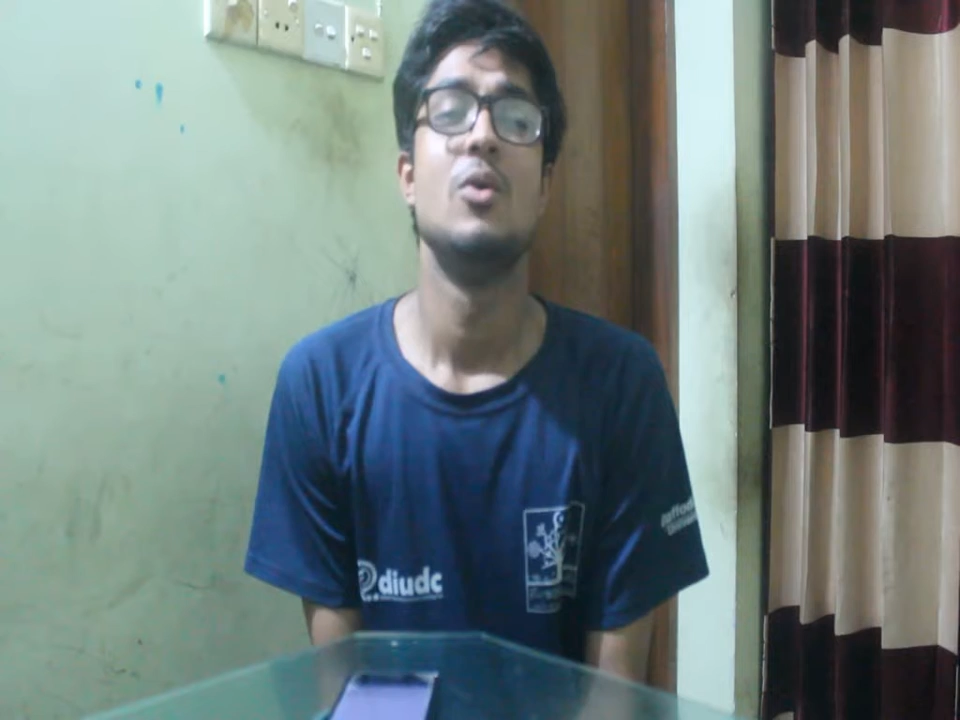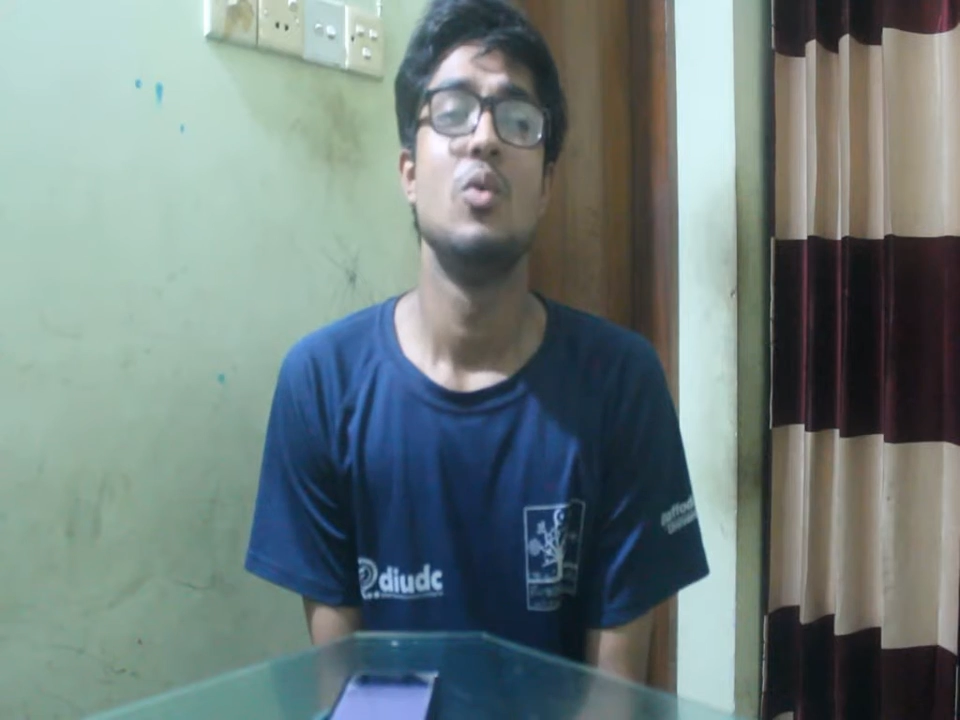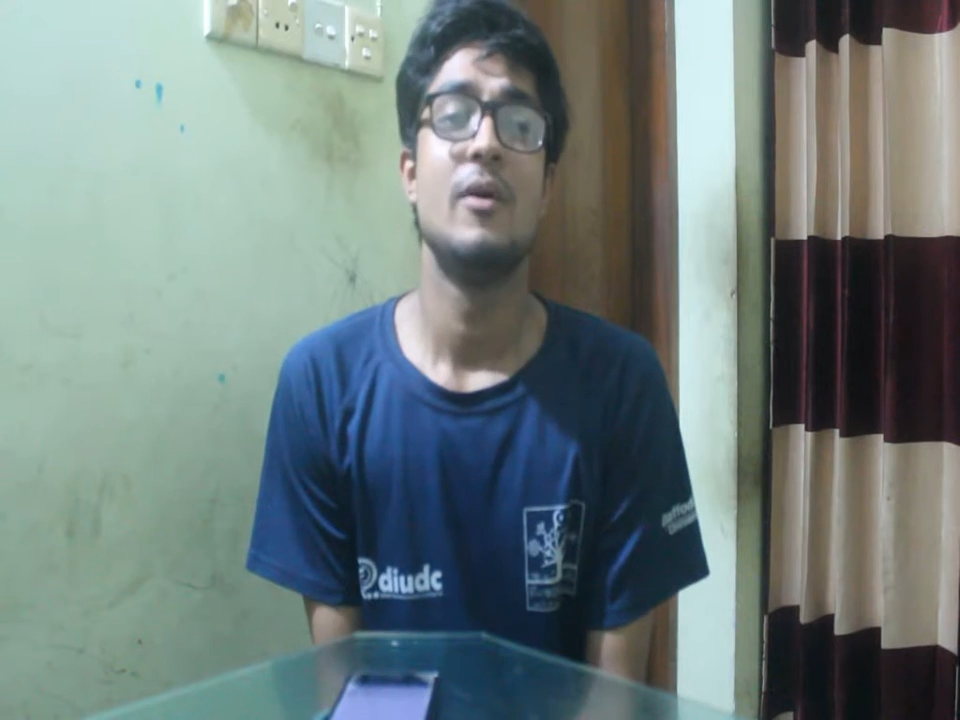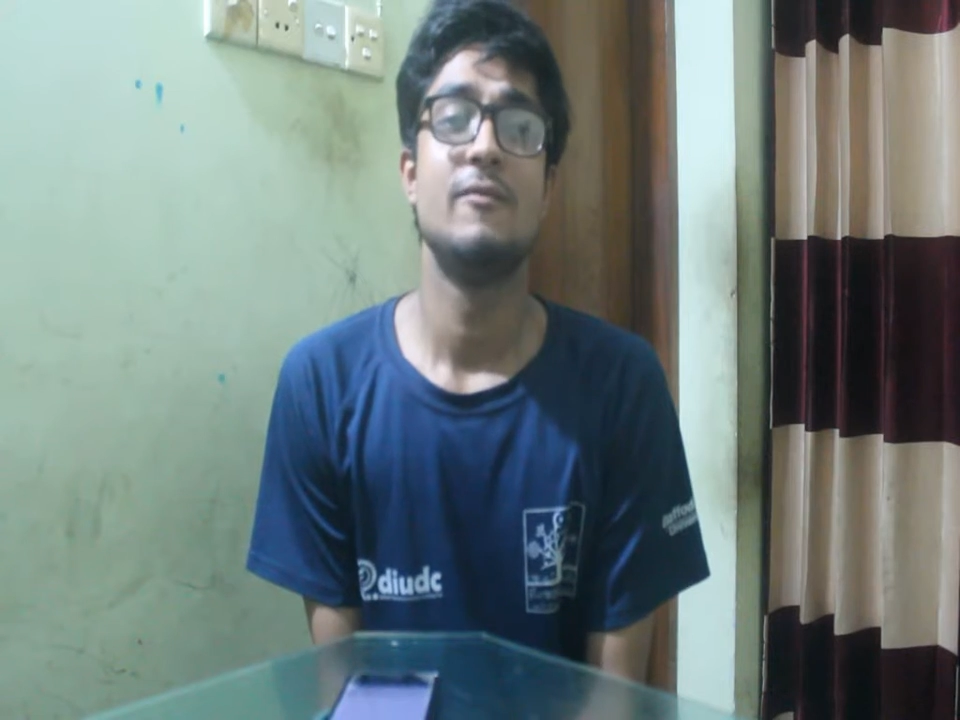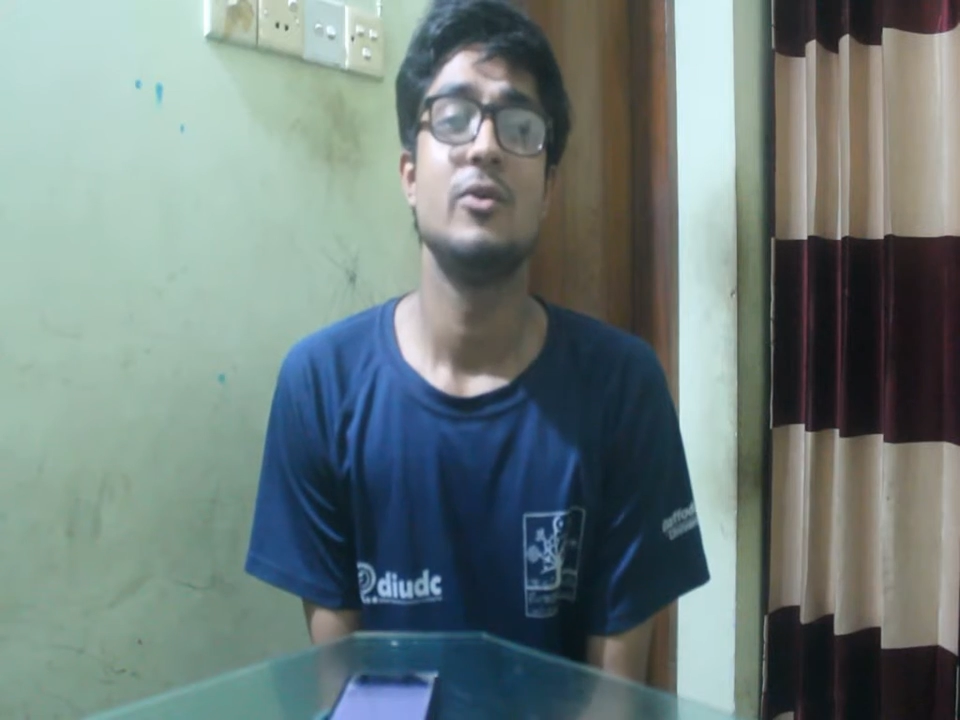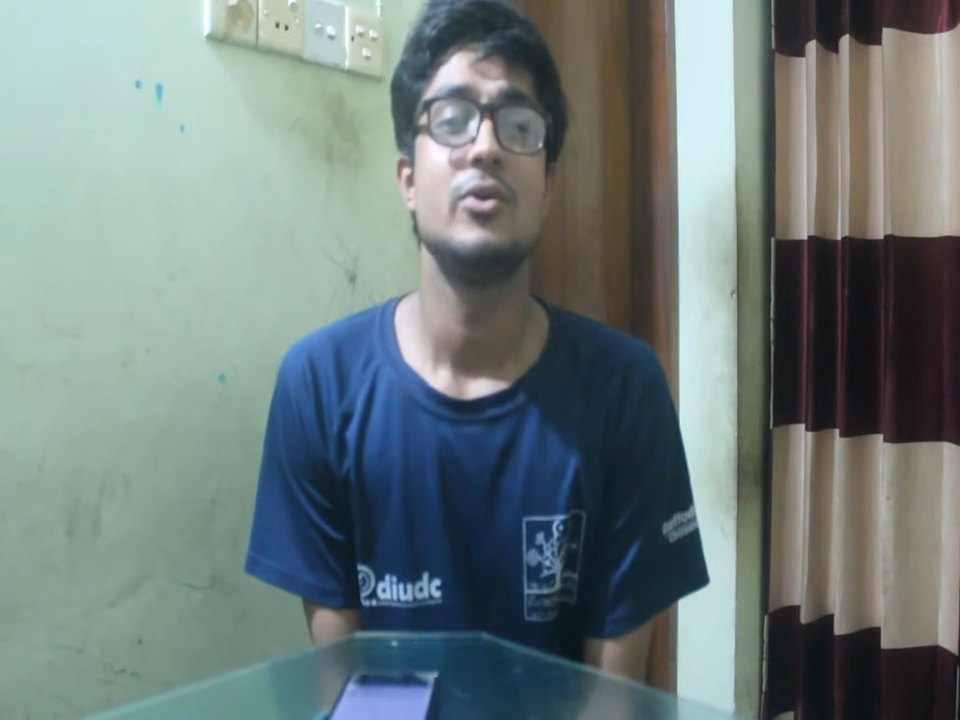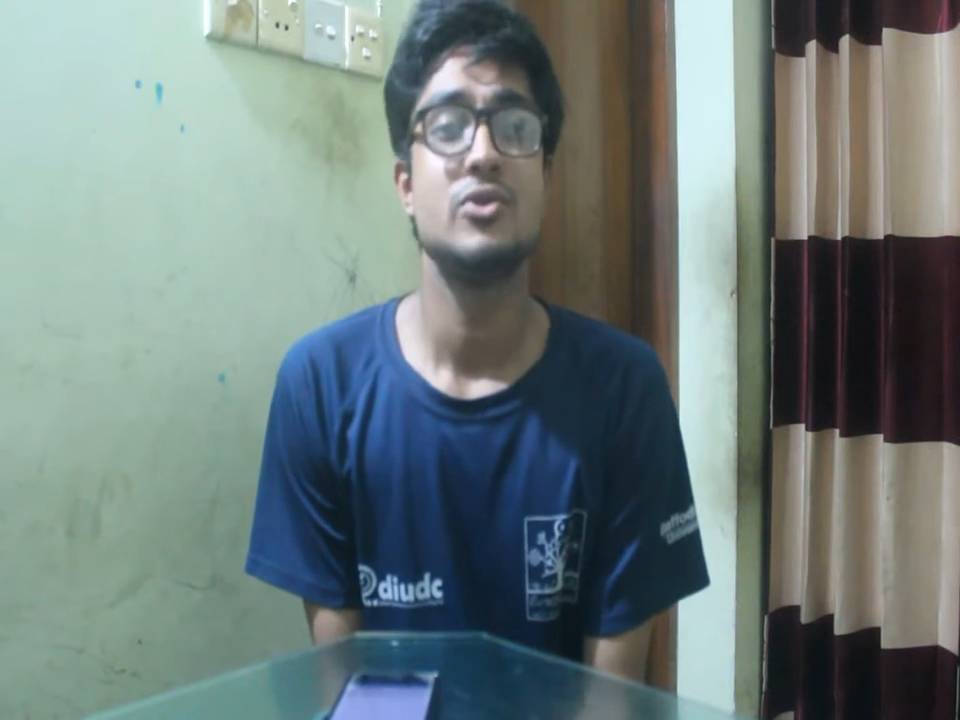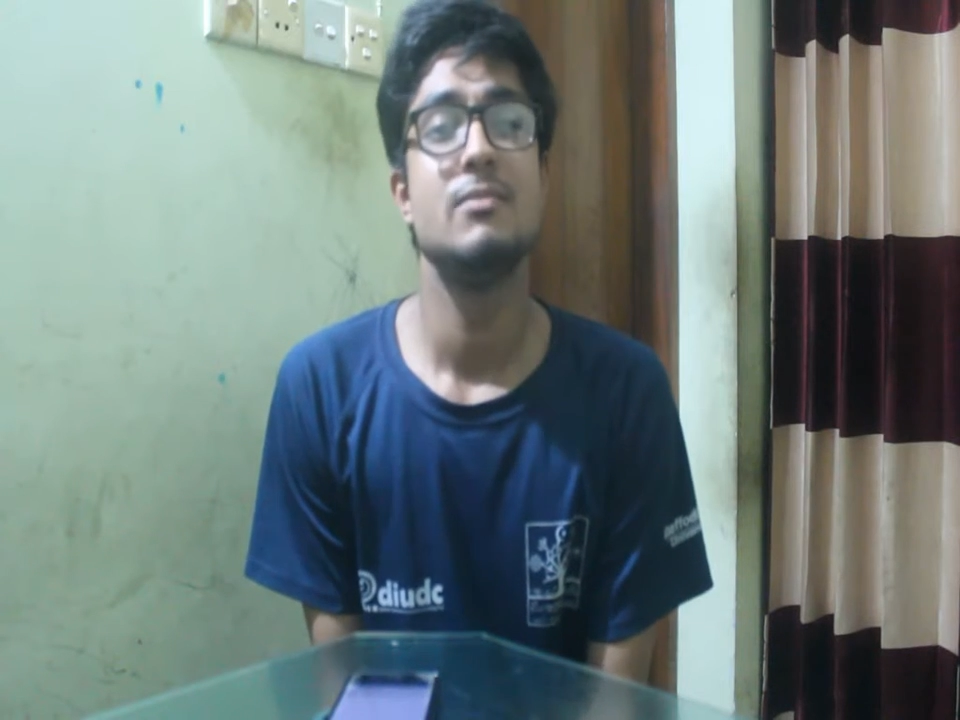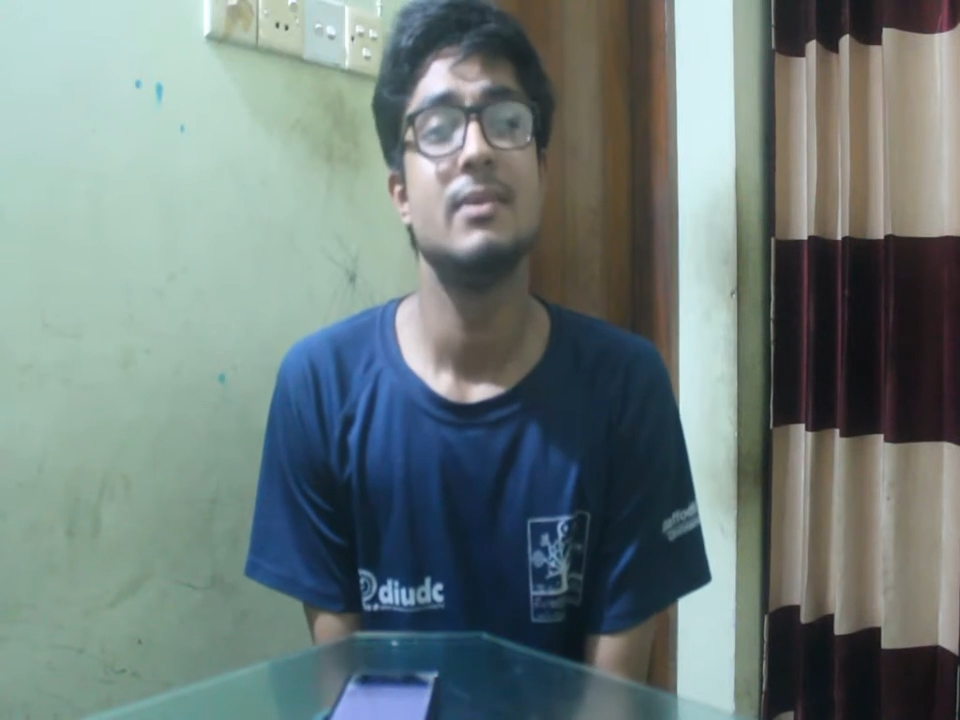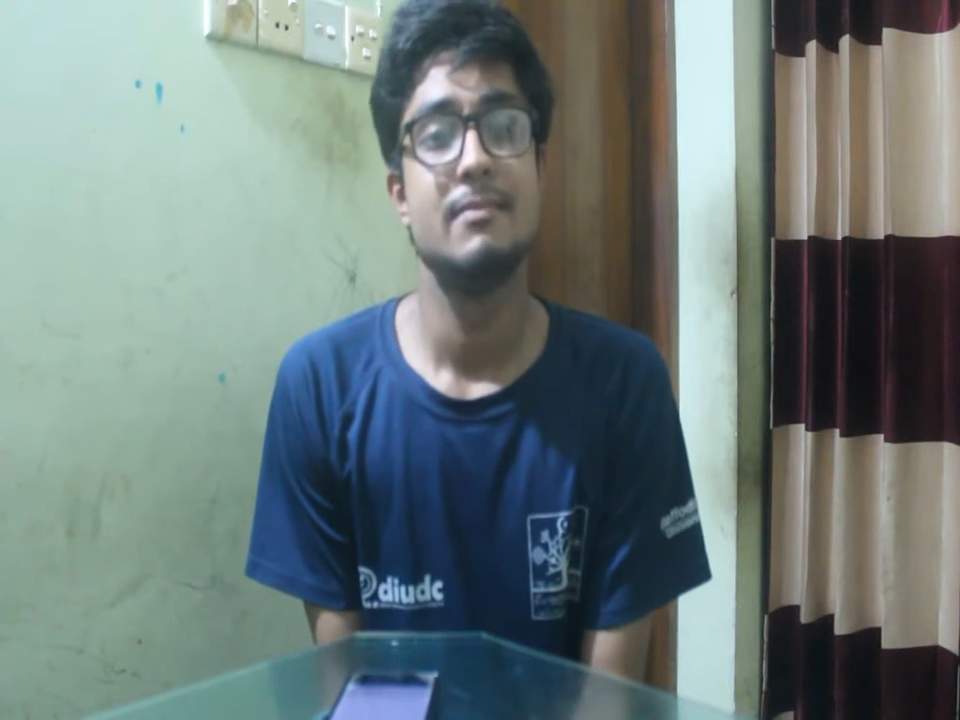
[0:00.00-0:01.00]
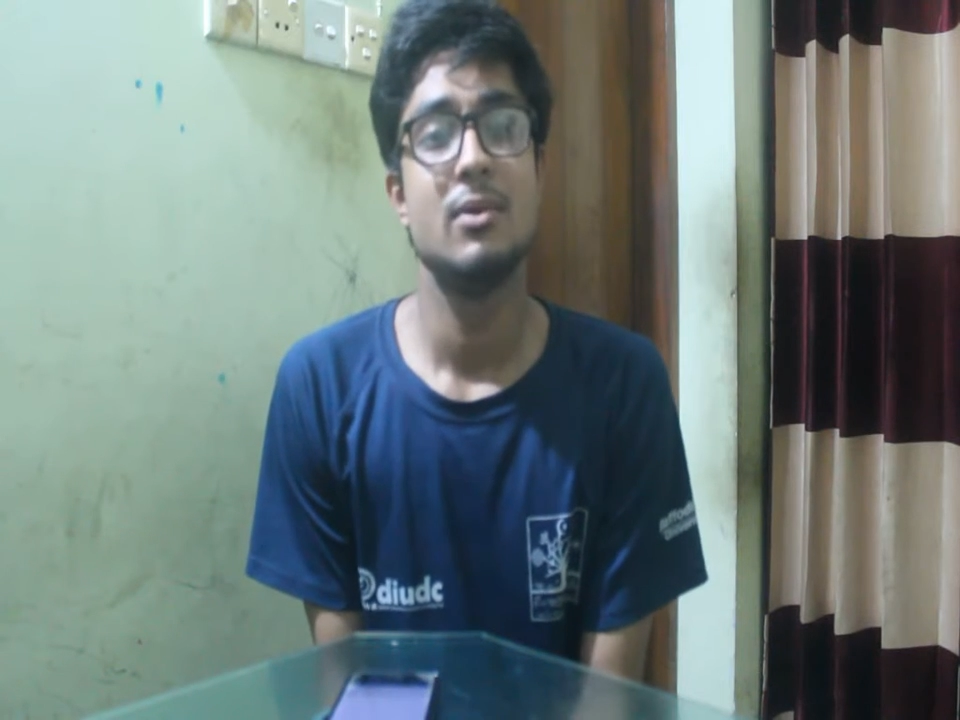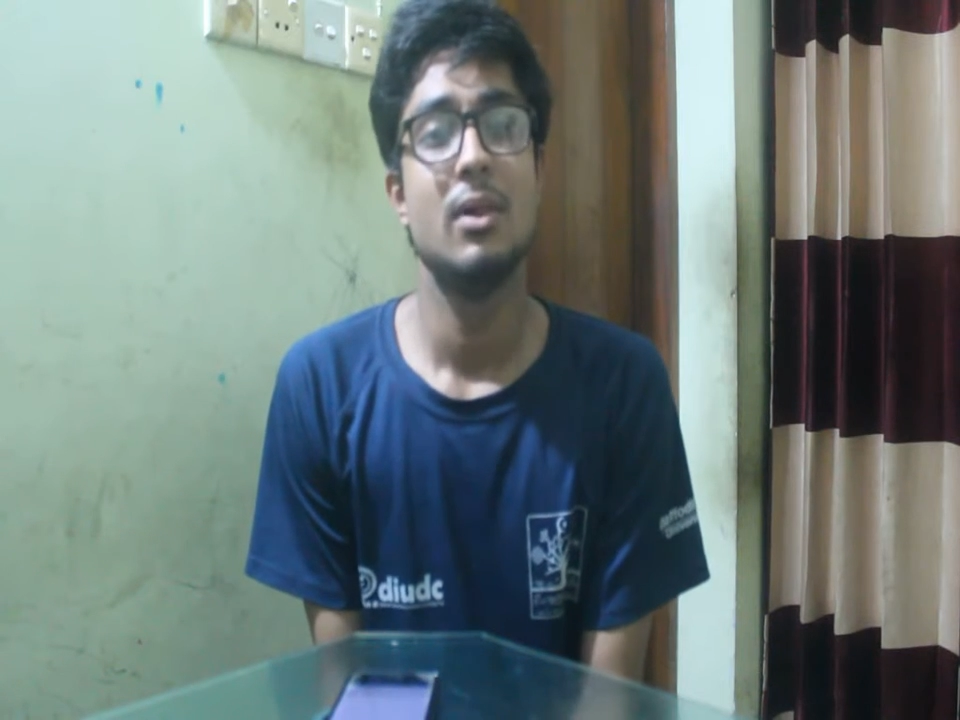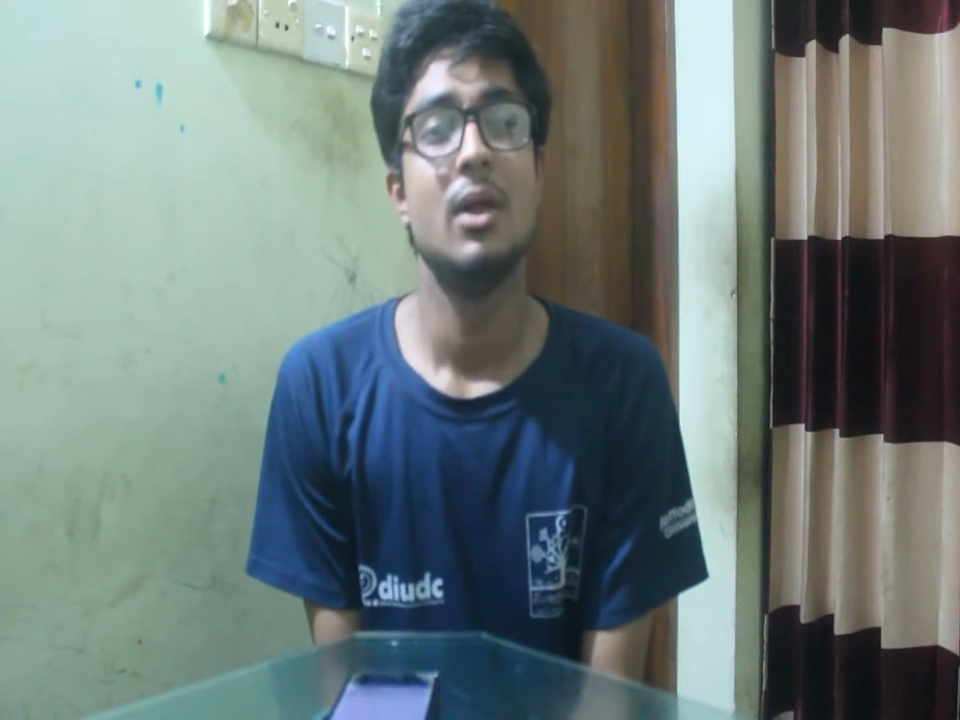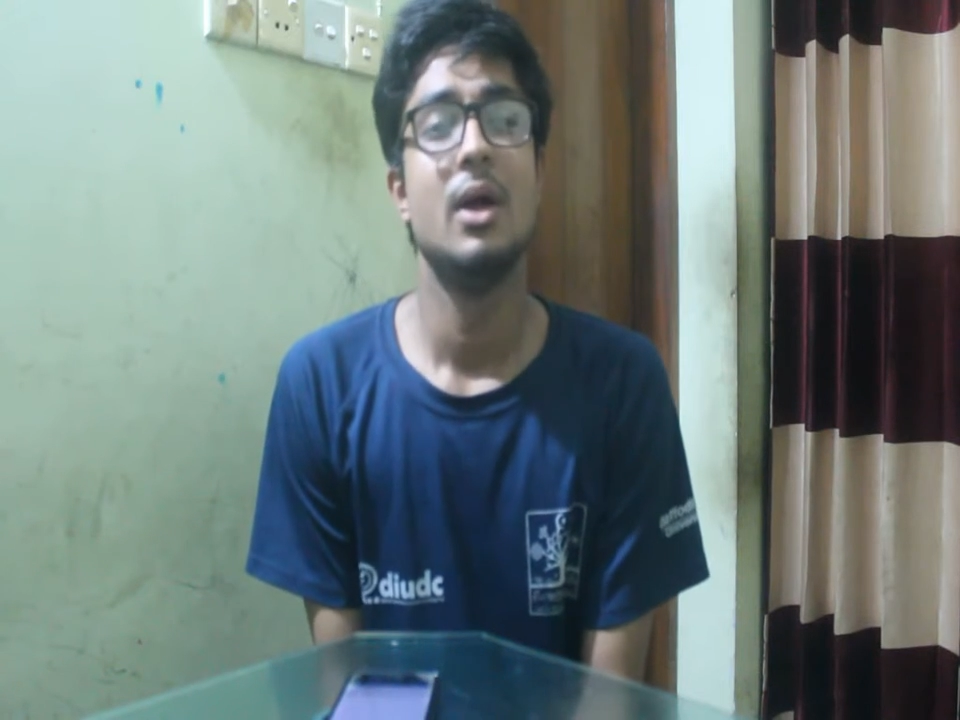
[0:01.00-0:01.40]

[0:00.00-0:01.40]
we have to control people